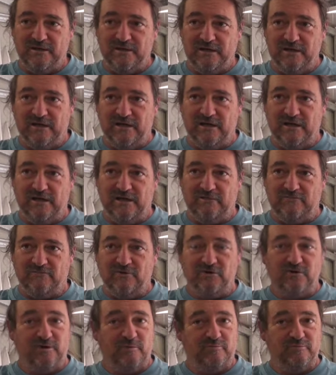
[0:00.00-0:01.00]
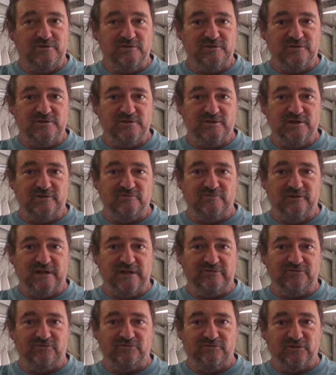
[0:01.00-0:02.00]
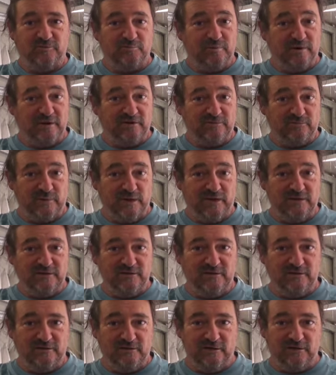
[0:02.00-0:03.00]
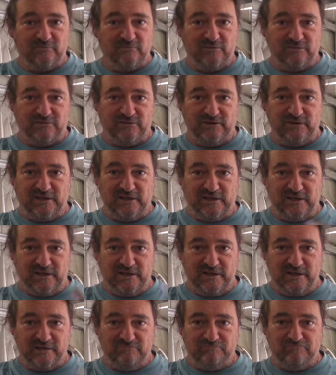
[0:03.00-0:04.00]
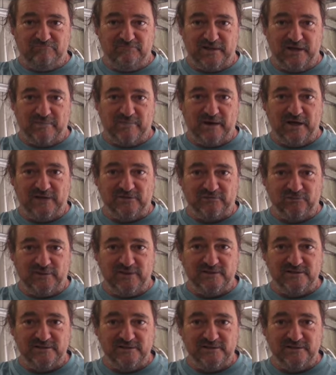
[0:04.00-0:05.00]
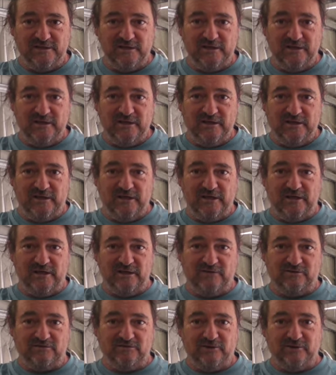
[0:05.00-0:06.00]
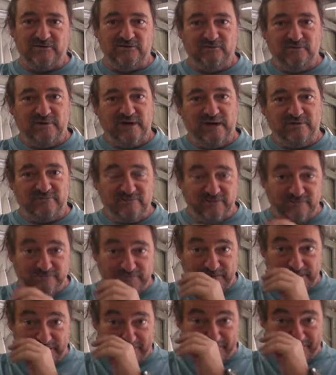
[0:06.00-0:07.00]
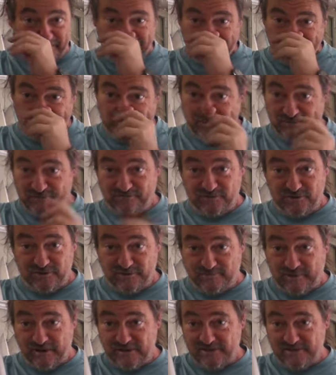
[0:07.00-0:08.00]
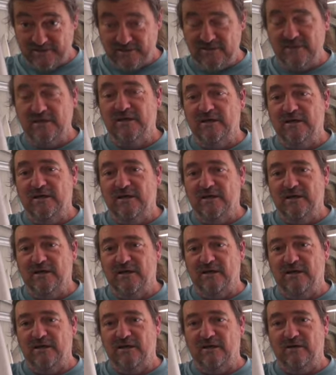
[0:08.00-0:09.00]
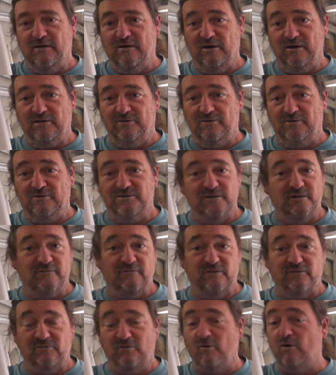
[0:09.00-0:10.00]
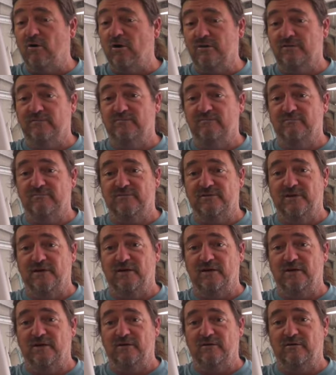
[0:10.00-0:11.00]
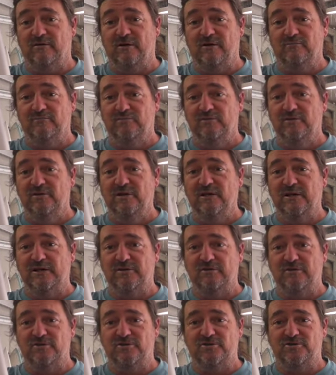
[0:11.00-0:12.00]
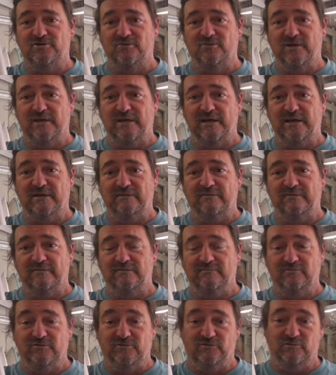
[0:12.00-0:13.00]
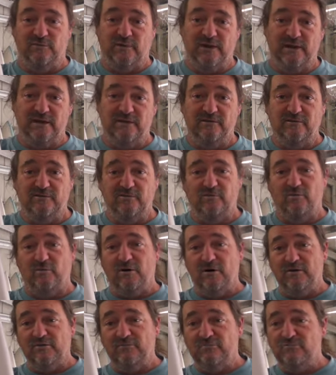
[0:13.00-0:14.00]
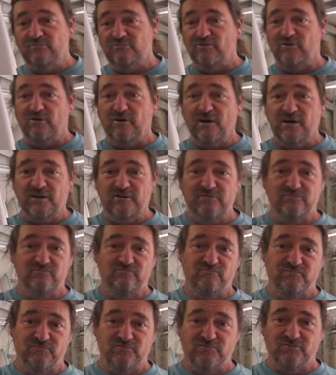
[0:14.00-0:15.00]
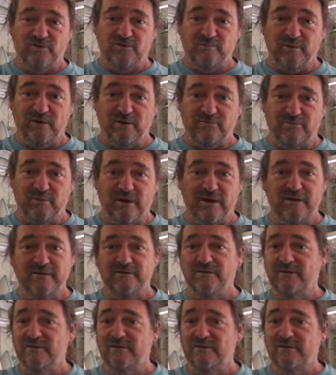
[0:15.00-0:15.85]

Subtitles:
I've got an option to surf it as a 2+1, like with the MR twins, because I do have an MR twin and a future base. I could surf it as a quad, so I'm really not sure yet. Twin, quad, tri, 2+1,